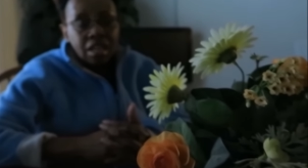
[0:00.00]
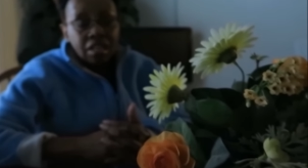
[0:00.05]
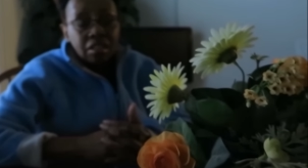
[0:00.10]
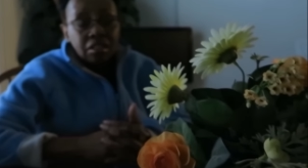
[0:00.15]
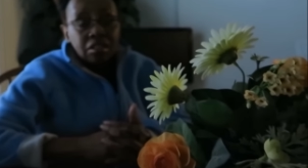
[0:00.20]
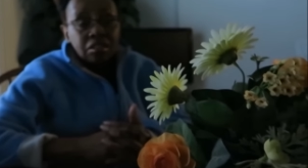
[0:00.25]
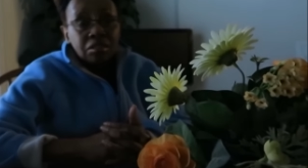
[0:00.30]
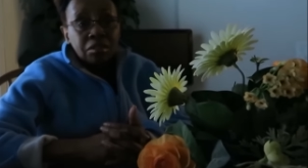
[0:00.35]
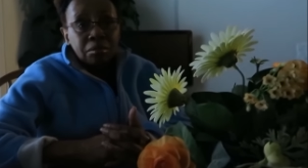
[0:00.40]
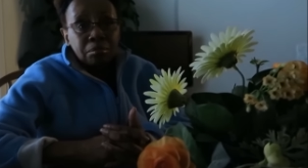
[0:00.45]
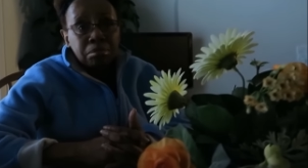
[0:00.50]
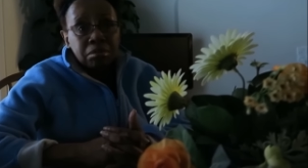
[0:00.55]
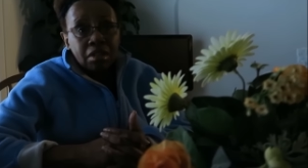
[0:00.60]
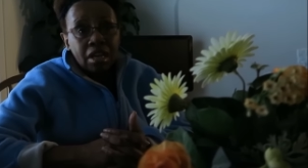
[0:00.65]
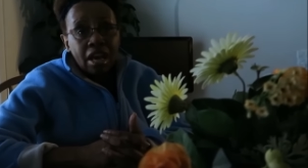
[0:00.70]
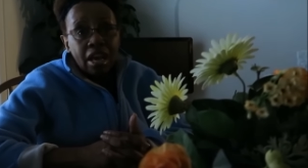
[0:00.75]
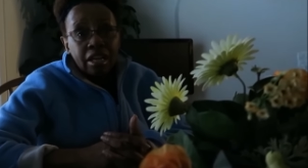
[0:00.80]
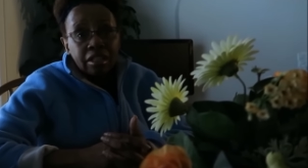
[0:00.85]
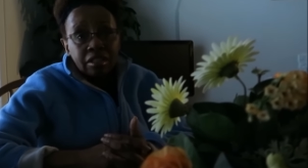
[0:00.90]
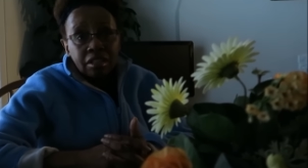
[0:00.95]
not a little
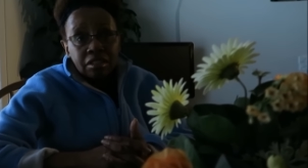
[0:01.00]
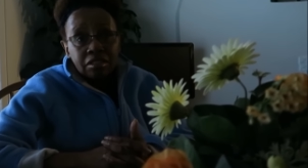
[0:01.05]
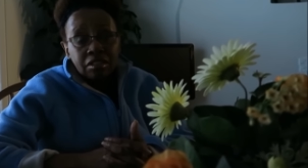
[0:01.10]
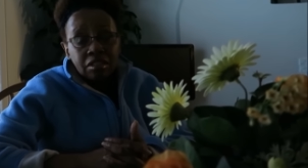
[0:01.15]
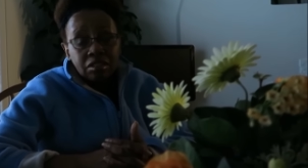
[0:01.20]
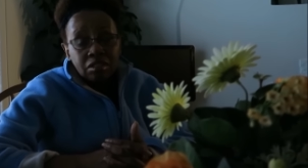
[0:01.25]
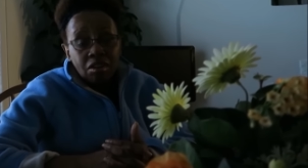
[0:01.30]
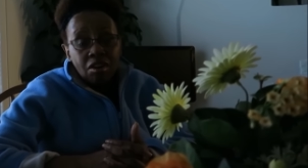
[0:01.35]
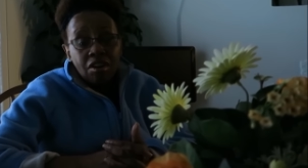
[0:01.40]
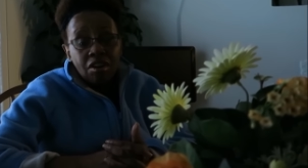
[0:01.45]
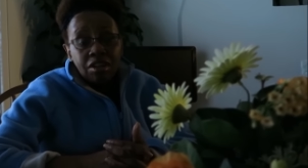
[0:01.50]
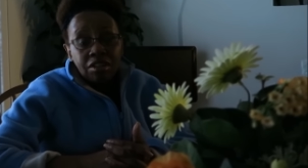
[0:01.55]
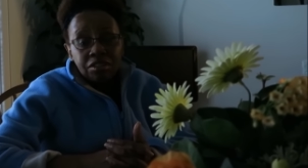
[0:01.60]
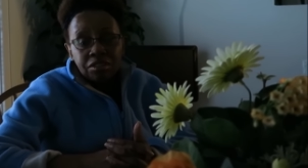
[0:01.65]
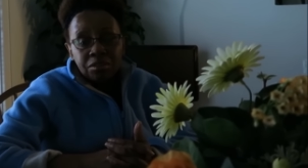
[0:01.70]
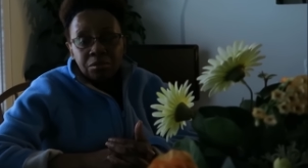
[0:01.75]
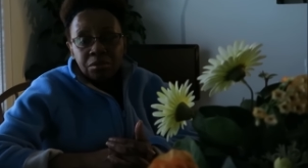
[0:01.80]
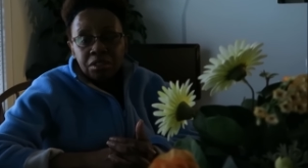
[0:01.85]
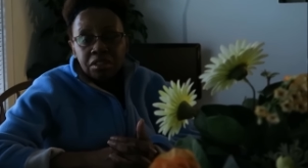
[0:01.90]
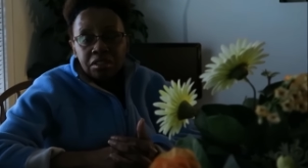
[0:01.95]
plaque. That's a
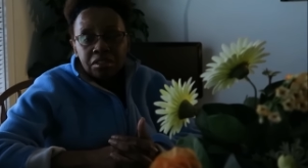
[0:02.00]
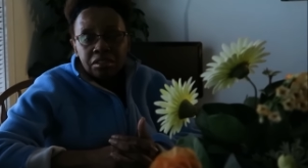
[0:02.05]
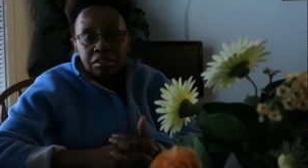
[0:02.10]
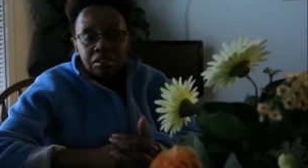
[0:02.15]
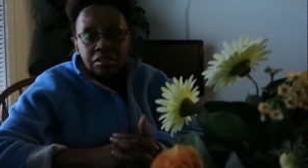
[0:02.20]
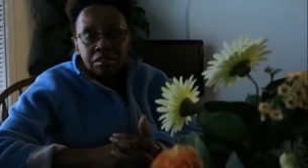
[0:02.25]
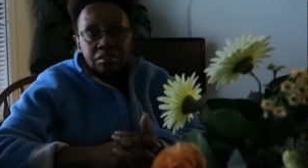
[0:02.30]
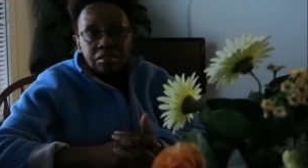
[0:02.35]
large one.